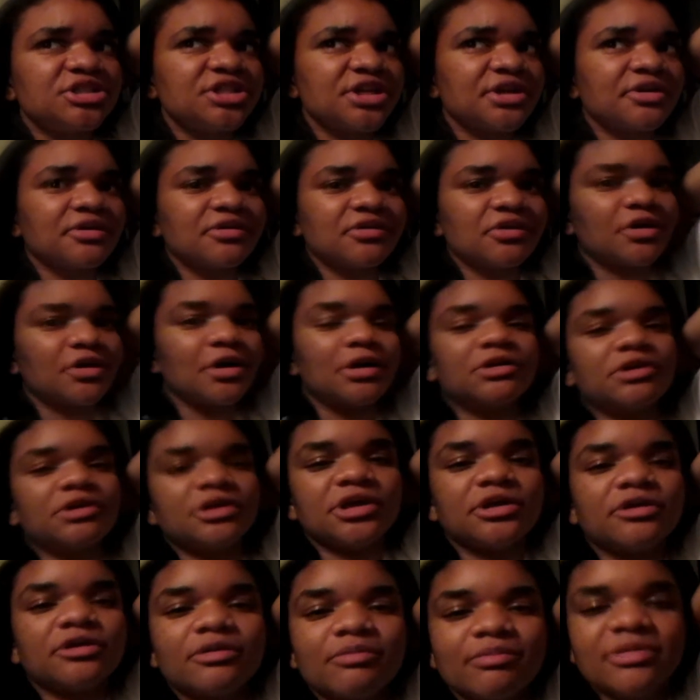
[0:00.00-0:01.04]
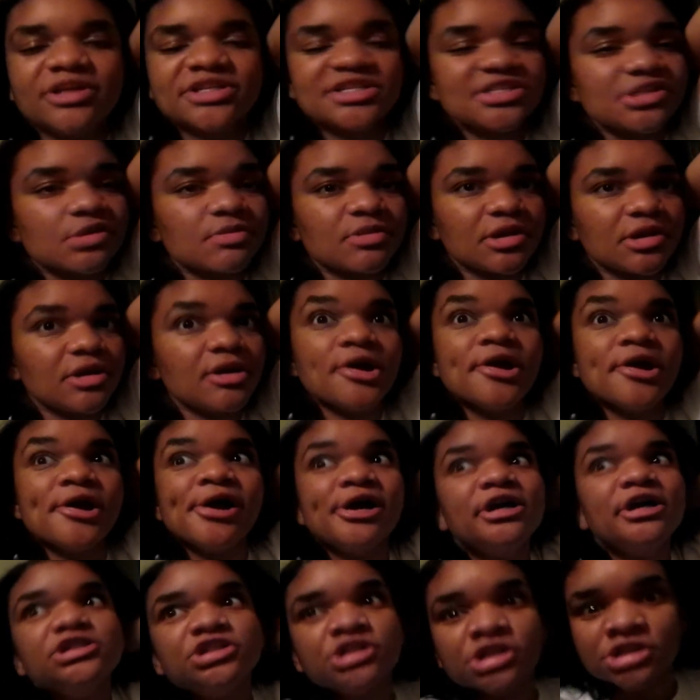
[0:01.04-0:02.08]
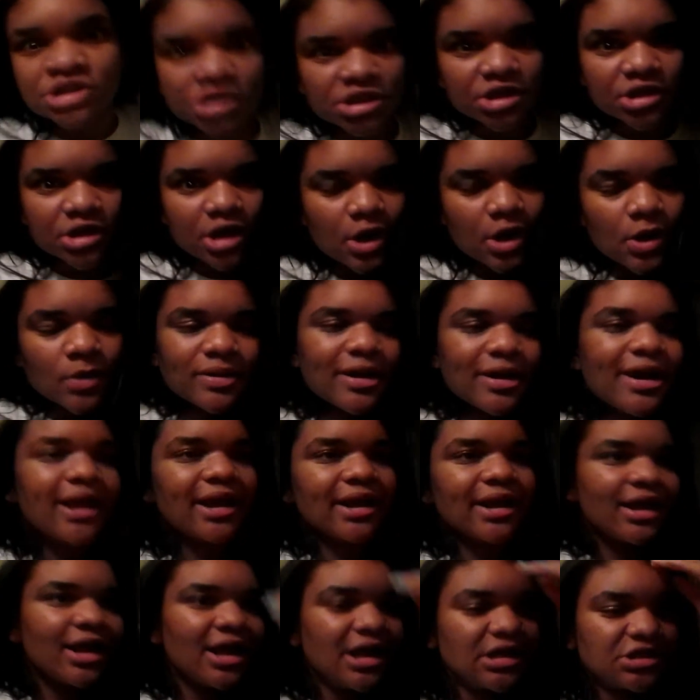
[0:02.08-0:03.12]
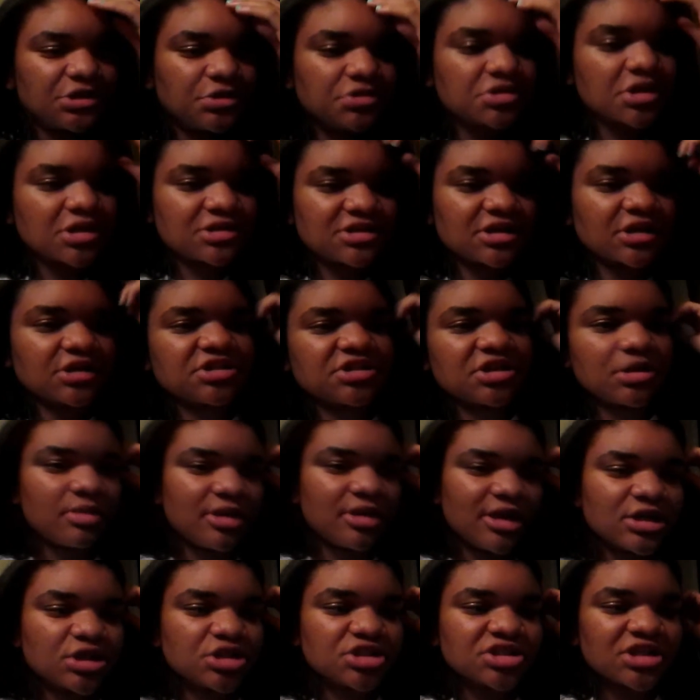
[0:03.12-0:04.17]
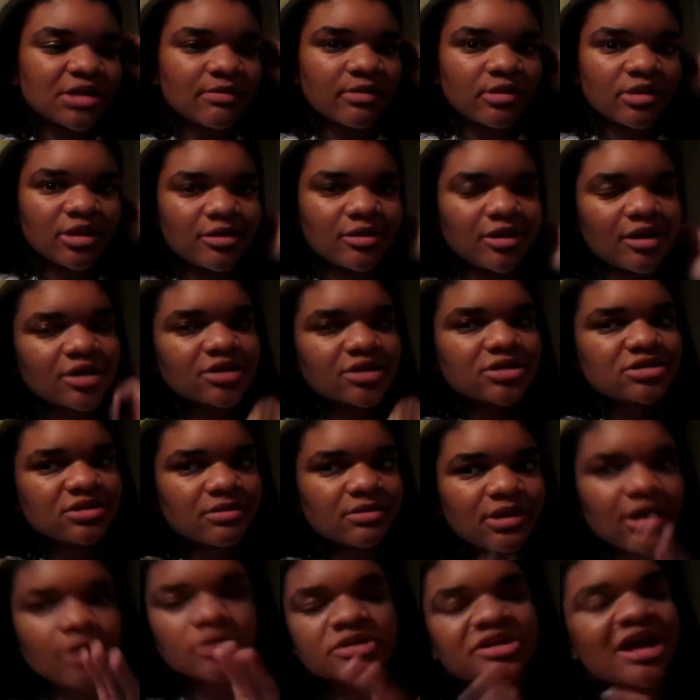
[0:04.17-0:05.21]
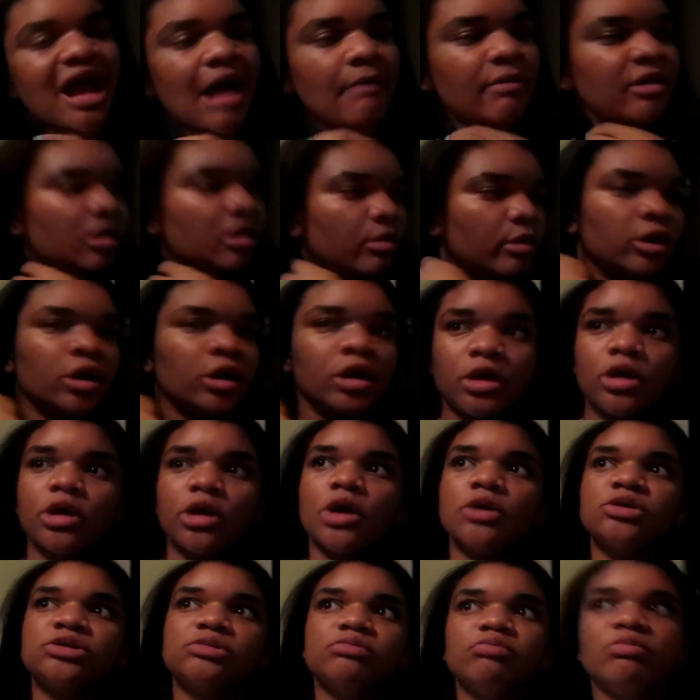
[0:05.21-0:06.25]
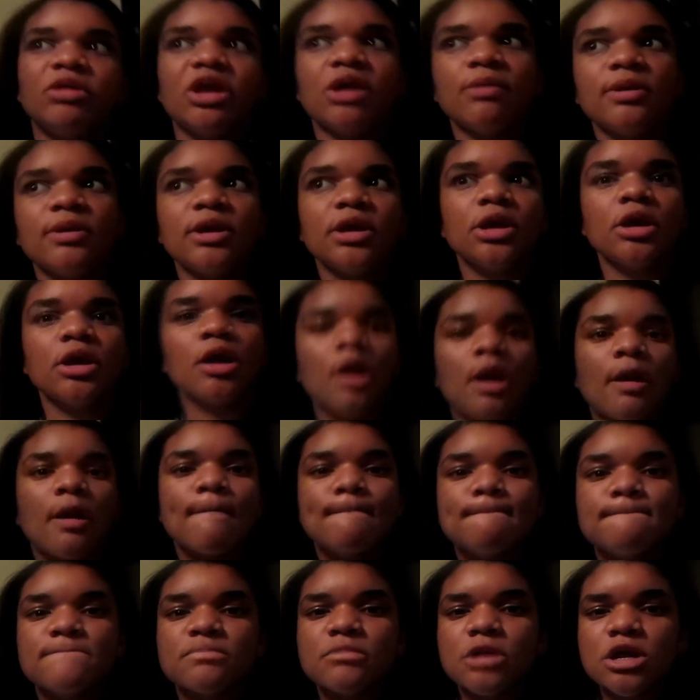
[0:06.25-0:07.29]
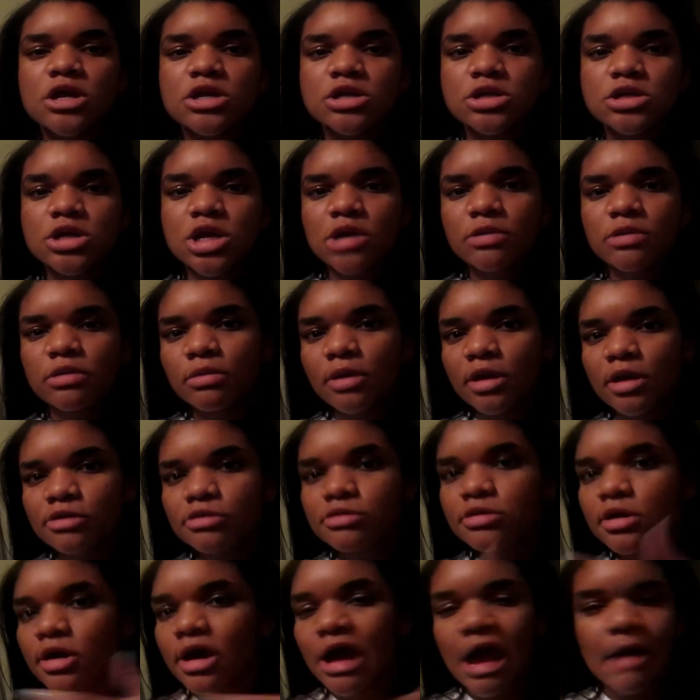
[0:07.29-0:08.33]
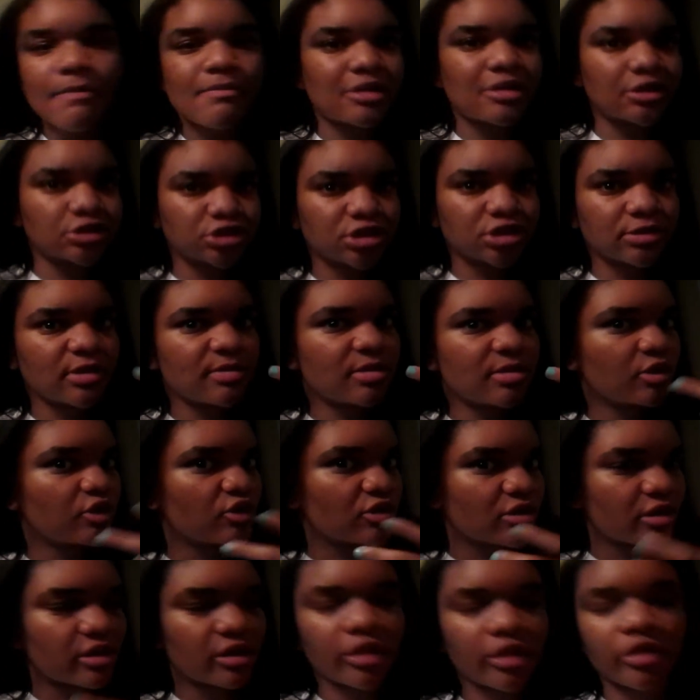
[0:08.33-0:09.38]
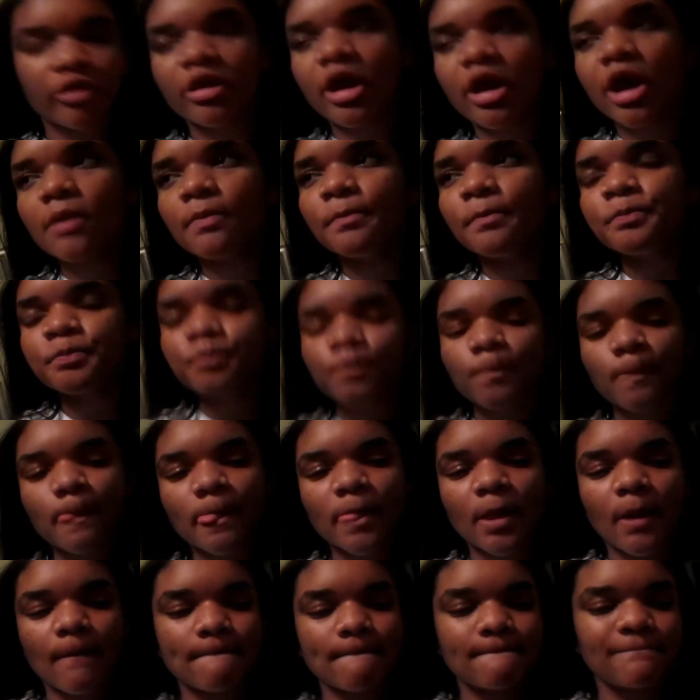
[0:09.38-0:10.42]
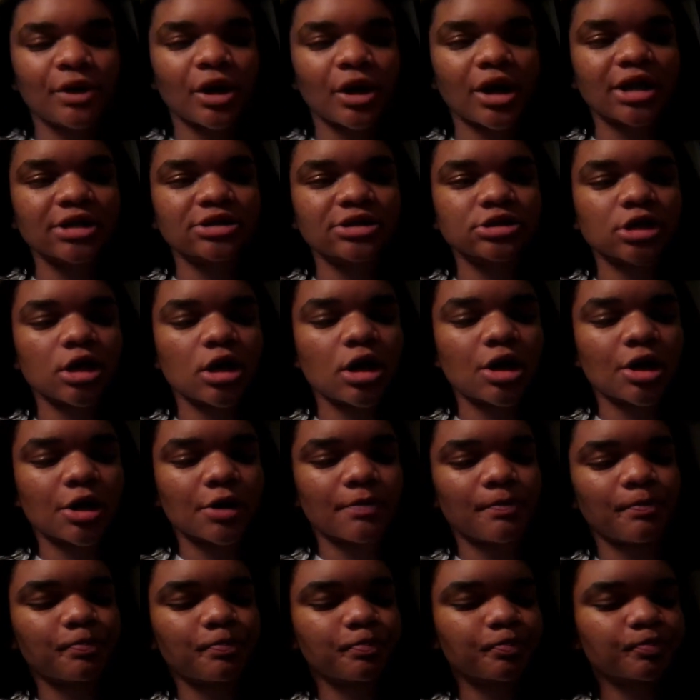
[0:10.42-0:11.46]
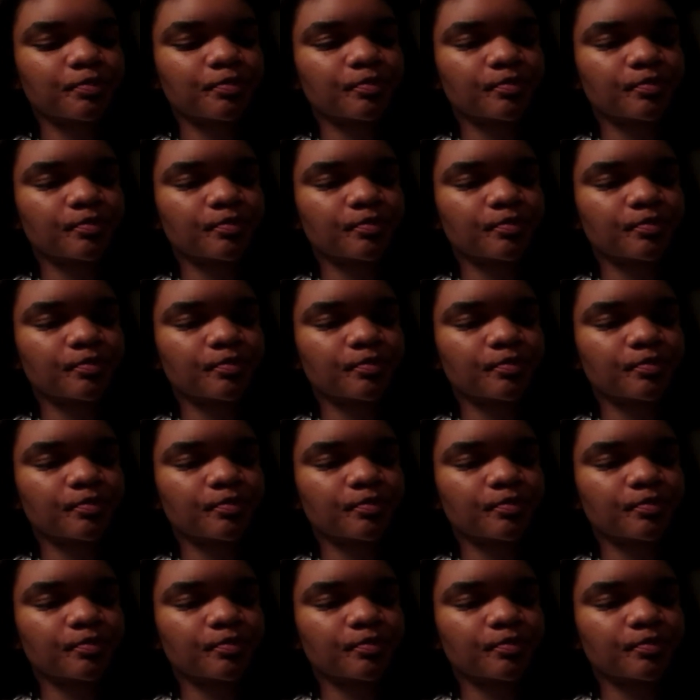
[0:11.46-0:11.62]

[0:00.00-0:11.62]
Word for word: here. They're ugly, Mississippi, just so you know. But she was gonna take us to the beach and stuff, but then something else happened and we couldn't go. So maybe Monday we might do that. I'm not sure, maybe we'll do that another day. But um,